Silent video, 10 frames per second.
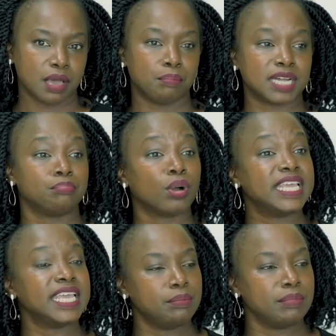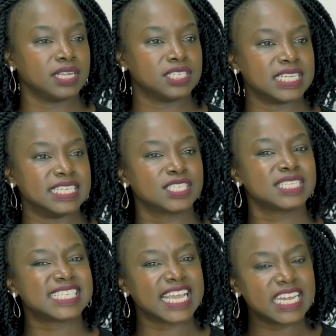but body image is
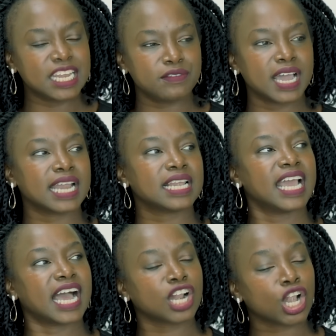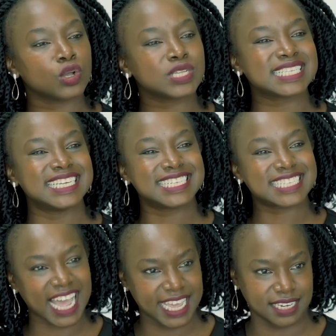significantly and closely
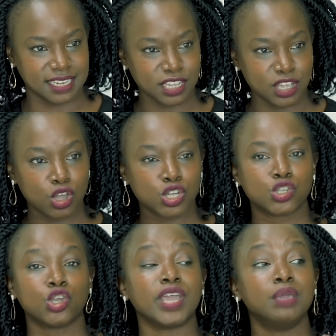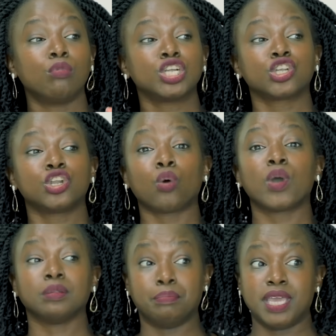tied to your emotional
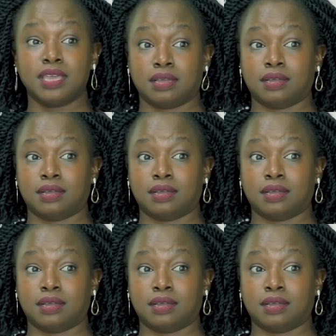well-being.